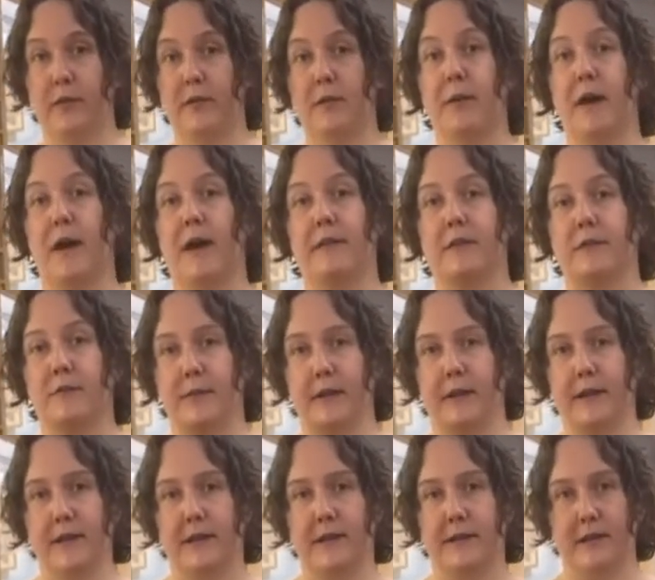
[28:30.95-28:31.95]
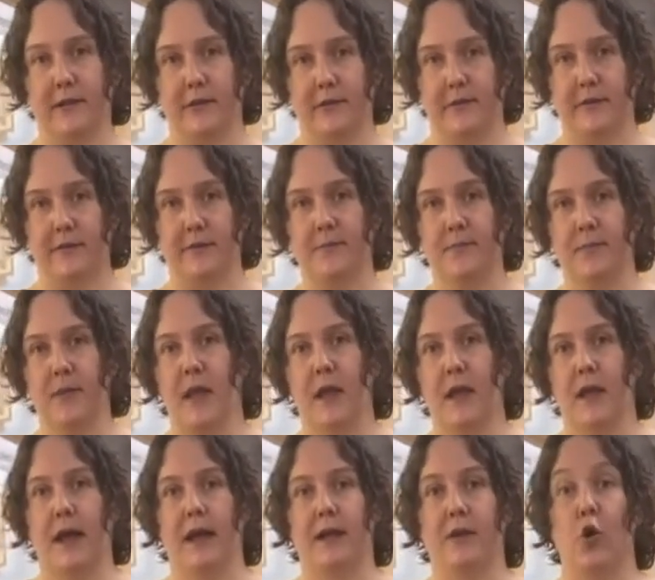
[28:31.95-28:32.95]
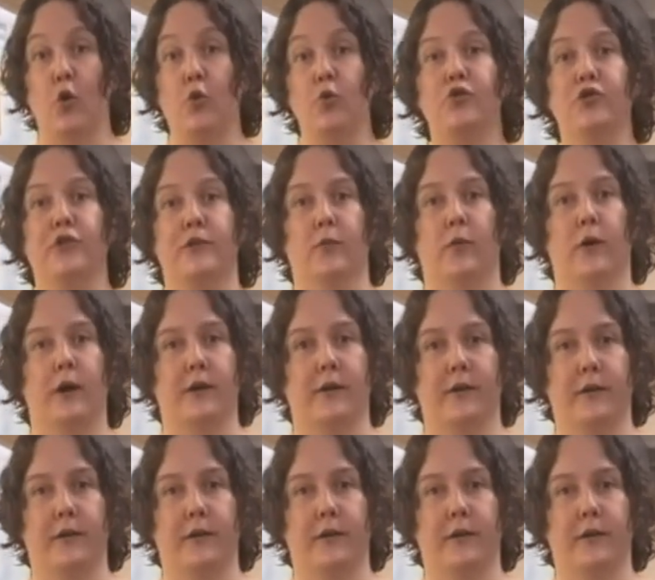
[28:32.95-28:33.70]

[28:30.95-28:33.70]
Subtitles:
the past billion years, and ocean water.